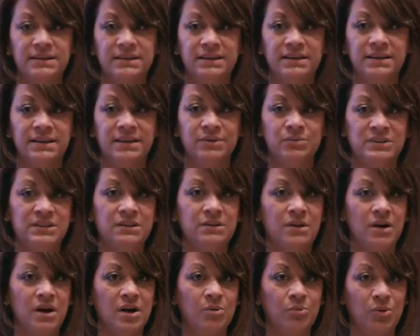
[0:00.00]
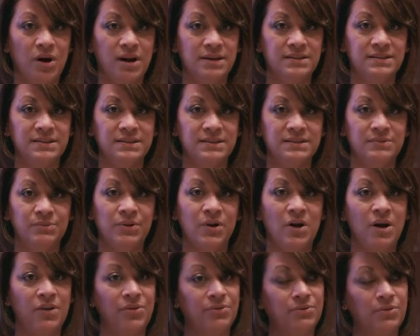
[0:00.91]
And it was a long process, but
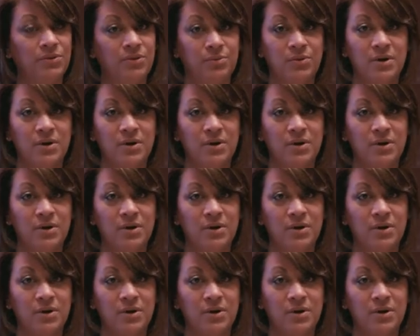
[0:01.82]
all through the